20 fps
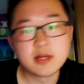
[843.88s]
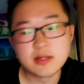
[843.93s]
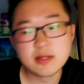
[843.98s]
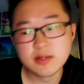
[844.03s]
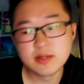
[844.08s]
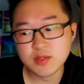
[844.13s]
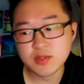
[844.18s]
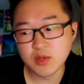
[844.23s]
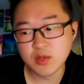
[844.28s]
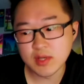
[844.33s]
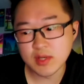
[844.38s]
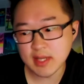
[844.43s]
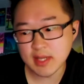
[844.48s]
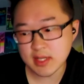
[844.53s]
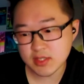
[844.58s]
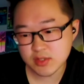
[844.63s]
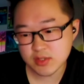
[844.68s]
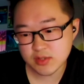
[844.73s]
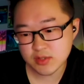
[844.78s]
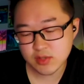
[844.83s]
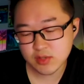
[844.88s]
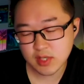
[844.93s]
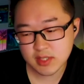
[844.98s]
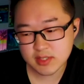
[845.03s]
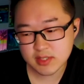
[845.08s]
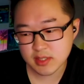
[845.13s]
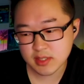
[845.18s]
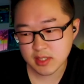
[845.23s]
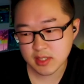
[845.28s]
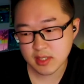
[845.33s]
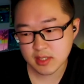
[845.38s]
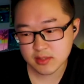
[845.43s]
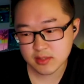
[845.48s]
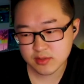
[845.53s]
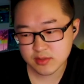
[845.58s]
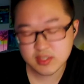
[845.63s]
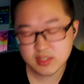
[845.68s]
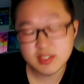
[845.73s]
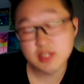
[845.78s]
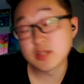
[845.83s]
during that
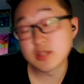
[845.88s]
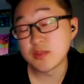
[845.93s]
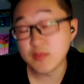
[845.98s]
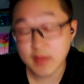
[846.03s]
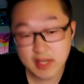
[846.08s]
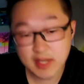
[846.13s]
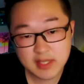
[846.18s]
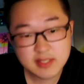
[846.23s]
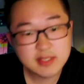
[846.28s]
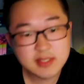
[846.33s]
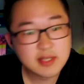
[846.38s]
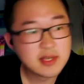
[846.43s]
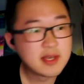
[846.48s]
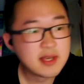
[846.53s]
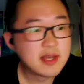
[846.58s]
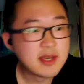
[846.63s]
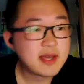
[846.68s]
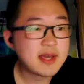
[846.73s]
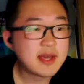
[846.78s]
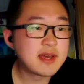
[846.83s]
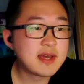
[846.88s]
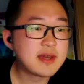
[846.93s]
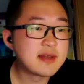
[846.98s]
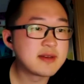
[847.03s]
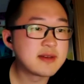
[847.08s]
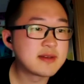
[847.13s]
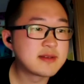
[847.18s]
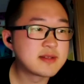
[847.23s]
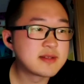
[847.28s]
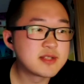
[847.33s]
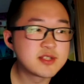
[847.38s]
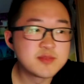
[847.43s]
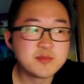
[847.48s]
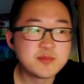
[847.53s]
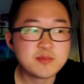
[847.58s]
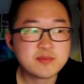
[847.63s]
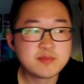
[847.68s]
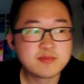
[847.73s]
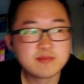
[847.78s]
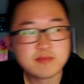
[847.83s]
transition phase, and just
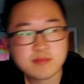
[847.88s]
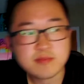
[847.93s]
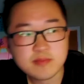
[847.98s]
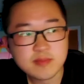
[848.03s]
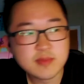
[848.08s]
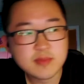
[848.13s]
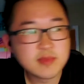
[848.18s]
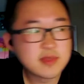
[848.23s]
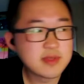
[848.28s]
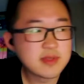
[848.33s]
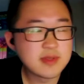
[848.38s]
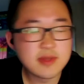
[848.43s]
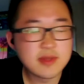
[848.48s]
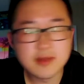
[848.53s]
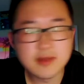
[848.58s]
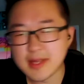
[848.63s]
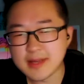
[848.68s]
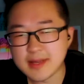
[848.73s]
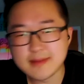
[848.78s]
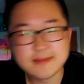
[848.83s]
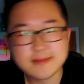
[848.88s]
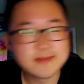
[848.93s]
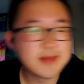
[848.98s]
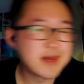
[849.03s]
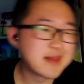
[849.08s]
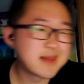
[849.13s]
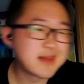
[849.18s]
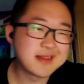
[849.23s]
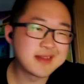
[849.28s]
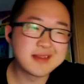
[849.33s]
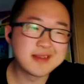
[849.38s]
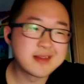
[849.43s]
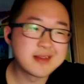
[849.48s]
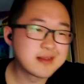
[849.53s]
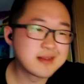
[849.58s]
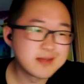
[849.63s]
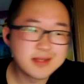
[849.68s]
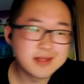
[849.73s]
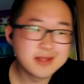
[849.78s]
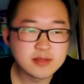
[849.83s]
like I had like a lot
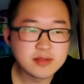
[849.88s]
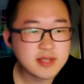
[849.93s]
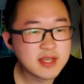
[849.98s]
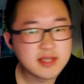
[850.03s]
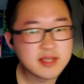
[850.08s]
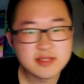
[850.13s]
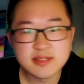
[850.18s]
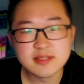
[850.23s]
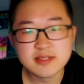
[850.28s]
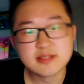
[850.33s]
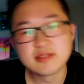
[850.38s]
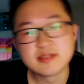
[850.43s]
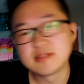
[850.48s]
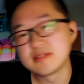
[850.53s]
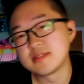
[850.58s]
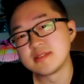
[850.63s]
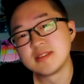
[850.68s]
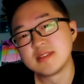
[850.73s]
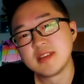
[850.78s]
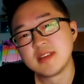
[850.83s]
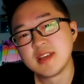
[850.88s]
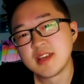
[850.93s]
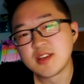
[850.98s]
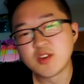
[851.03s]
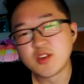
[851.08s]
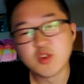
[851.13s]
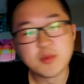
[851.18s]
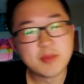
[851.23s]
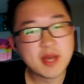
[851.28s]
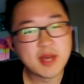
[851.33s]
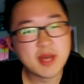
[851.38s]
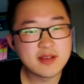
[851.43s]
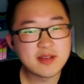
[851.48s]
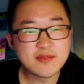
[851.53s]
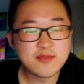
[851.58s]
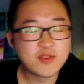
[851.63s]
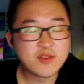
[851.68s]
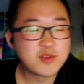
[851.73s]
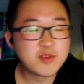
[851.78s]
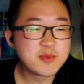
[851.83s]
of legal cases and going back
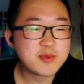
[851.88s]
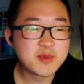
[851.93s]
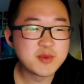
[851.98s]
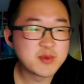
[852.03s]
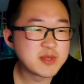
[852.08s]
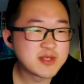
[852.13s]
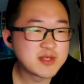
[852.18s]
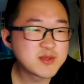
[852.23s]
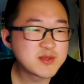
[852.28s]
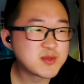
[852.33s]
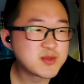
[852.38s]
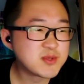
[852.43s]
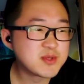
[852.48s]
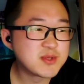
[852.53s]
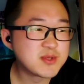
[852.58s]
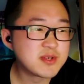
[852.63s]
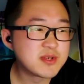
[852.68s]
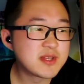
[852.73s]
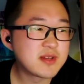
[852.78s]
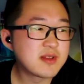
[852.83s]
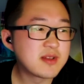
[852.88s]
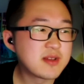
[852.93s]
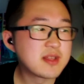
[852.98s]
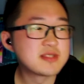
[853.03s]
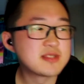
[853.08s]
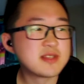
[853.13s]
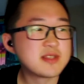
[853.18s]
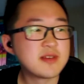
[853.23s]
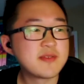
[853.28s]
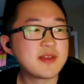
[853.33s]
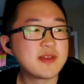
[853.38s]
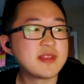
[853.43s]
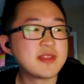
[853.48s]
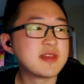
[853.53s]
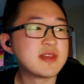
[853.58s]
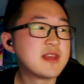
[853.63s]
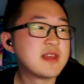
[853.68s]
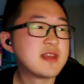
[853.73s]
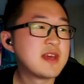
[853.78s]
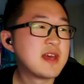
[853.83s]
and forth between school and all that stuff. And
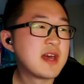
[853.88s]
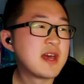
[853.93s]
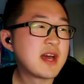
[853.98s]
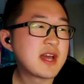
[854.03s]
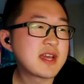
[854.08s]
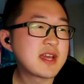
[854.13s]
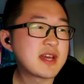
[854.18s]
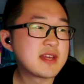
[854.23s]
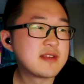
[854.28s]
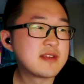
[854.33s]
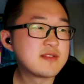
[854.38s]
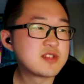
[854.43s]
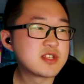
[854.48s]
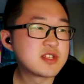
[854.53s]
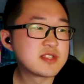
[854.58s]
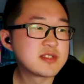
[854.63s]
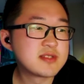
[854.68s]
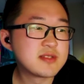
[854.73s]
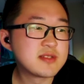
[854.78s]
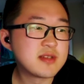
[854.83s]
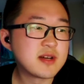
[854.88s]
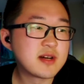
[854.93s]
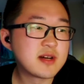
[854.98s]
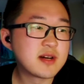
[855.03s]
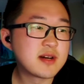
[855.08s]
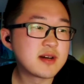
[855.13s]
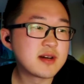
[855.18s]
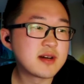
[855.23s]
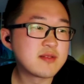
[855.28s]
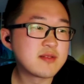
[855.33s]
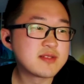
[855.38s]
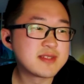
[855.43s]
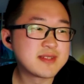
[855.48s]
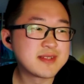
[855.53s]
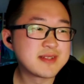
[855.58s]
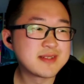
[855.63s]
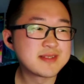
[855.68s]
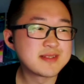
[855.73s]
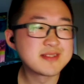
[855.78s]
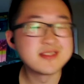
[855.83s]
then I kind of just I was in
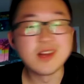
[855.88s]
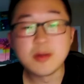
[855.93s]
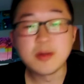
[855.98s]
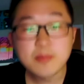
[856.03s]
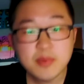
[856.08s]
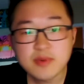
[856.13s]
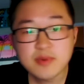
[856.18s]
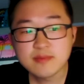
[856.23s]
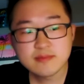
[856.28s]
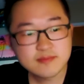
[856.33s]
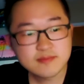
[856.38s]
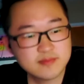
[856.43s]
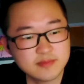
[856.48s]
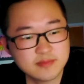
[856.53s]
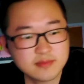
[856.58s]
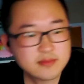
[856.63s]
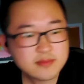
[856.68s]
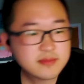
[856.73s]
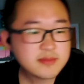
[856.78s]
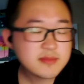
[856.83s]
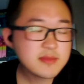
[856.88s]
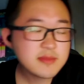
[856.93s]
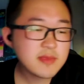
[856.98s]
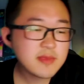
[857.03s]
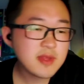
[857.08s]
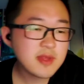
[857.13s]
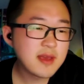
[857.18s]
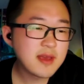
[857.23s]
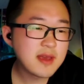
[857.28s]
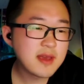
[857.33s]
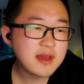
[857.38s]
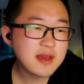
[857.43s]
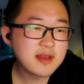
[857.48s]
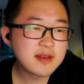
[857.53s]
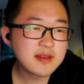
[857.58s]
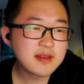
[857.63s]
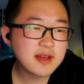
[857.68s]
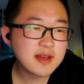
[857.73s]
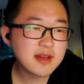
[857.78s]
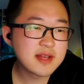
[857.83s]
a slump,
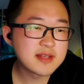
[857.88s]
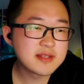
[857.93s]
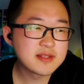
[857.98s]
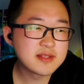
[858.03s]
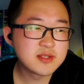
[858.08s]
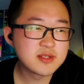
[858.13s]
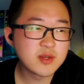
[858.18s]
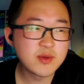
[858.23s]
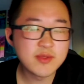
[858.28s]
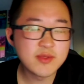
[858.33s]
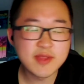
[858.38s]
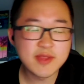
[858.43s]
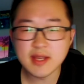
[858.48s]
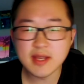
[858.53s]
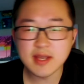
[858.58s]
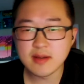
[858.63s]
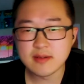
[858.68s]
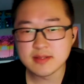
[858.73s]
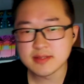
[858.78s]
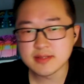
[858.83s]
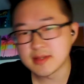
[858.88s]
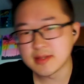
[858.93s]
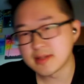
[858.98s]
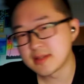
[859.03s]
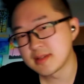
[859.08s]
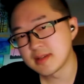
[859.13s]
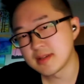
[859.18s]
and I don't think I was like